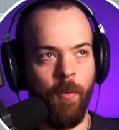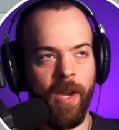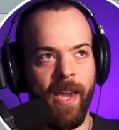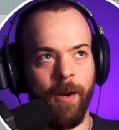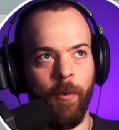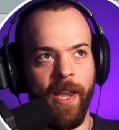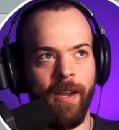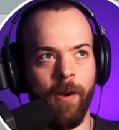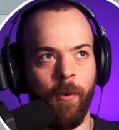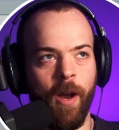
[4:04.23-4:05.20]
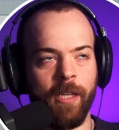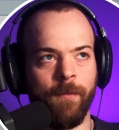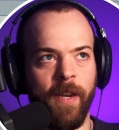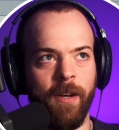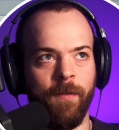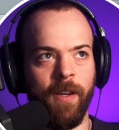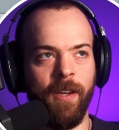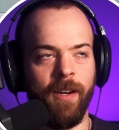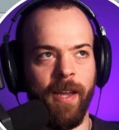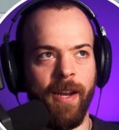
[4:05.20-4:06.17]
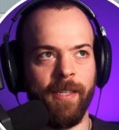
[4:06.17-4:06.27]
you can create a crossfade over here
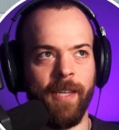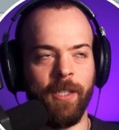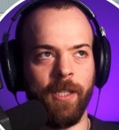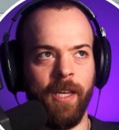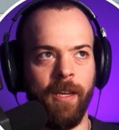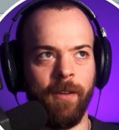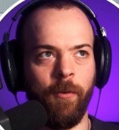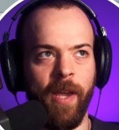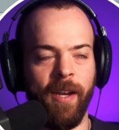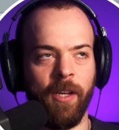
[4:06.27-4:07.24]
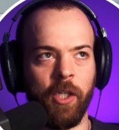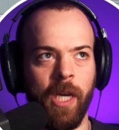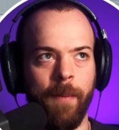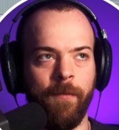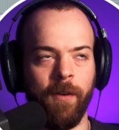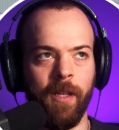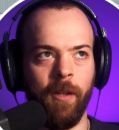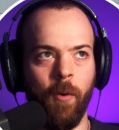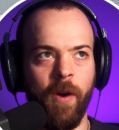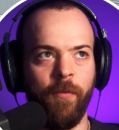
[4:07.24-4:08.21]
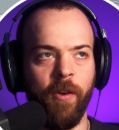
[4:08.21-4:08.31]
and essentially create a shape for the
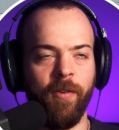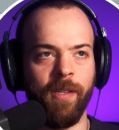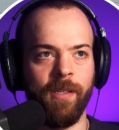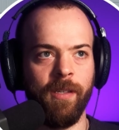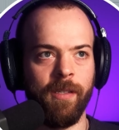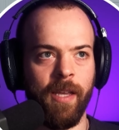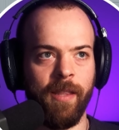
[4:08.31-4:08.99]
lower frequencies